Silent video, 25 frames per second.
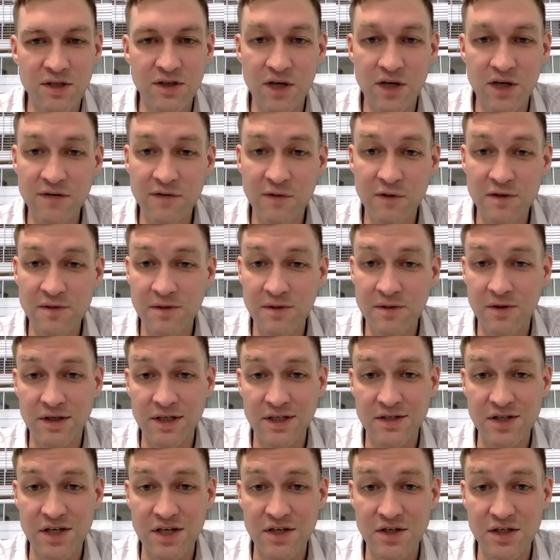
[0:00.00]
law enforcement
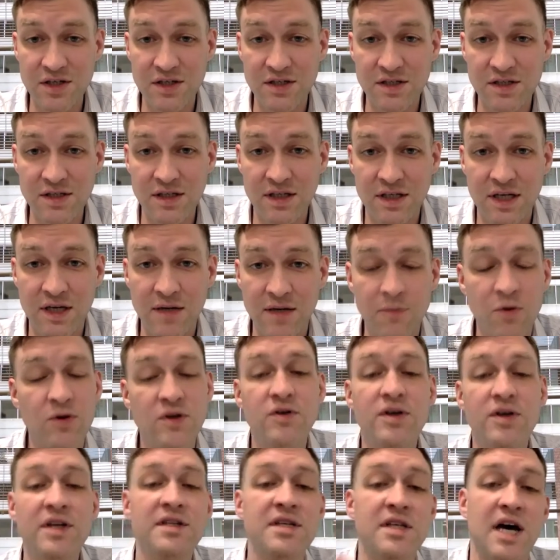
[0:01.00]
organizations when
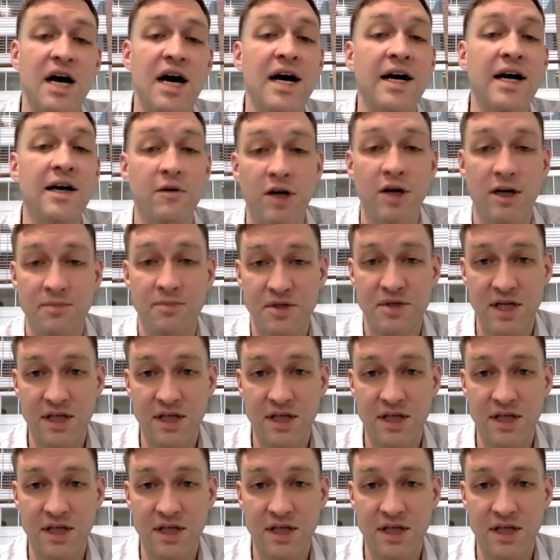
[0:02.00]
you get to the higher ups,